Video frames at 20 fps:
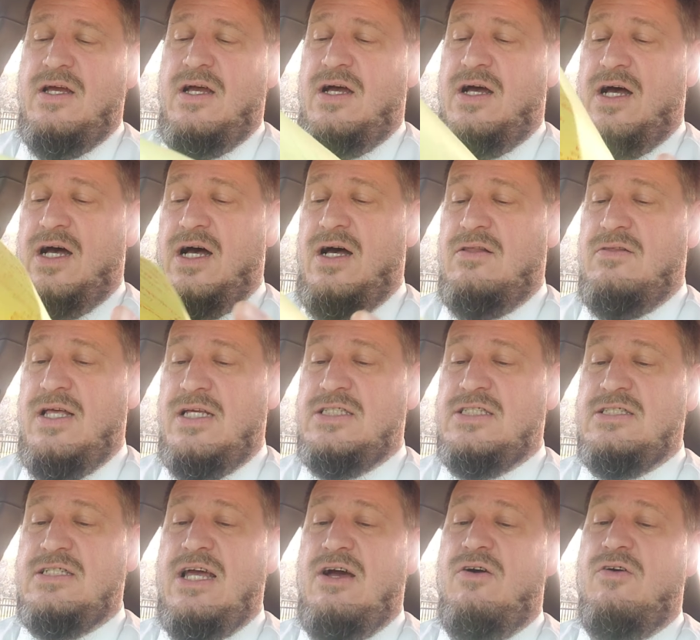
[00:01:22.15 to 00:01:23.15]
Uh,
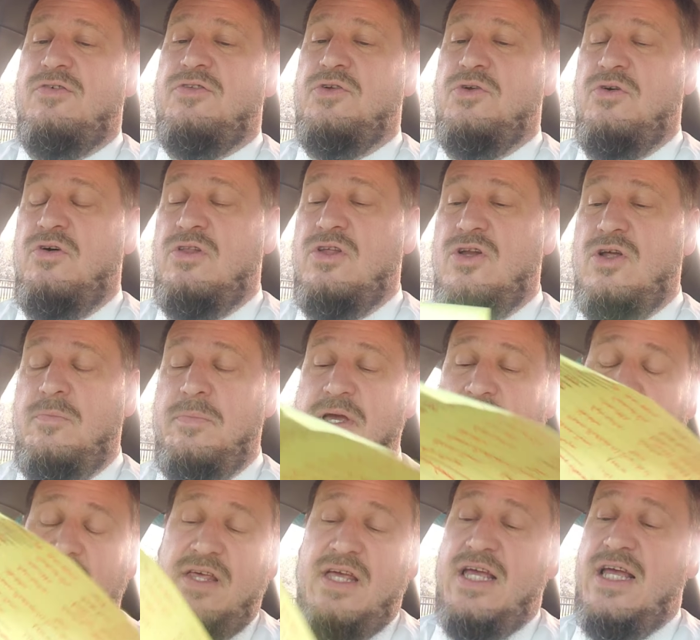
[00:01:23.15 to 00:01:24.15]
let's go through a little
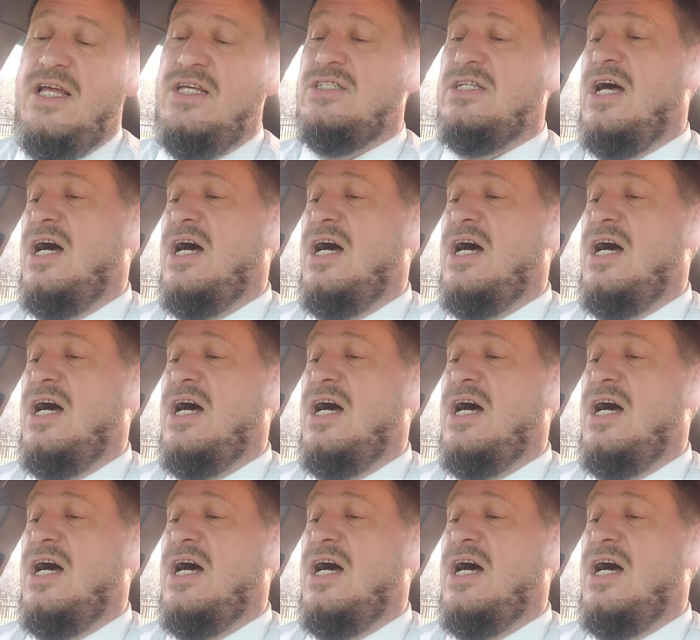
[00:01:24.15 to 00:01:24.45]
bit of these.